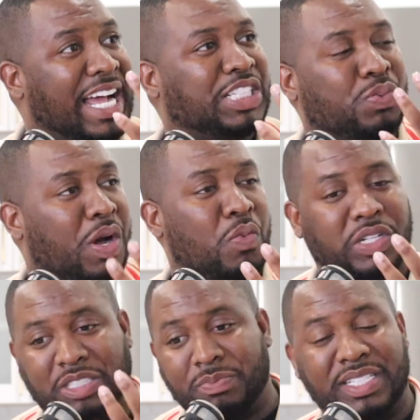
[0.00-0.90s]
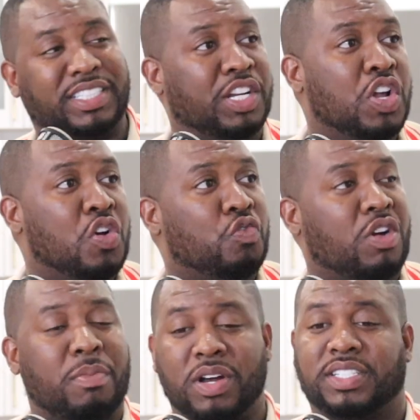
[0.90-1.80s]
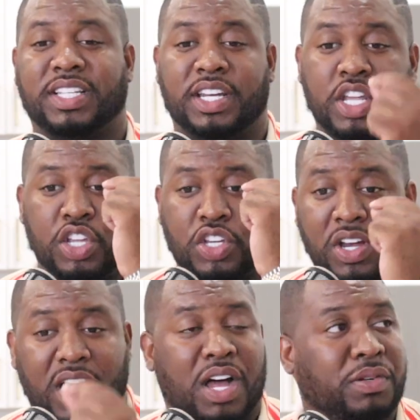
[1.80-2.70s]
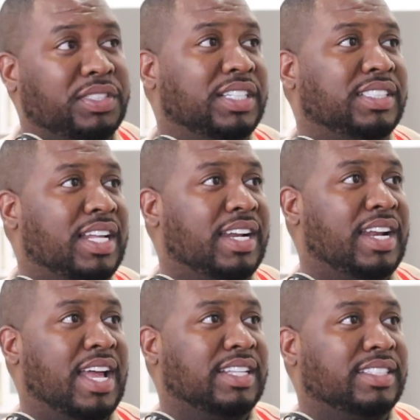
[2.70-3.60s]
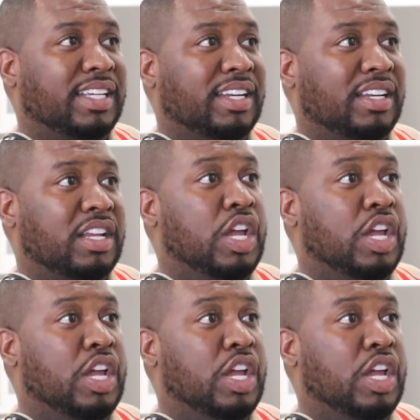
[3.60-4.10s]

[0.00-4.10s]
That's what was missing. Robert said, your house is not an asset.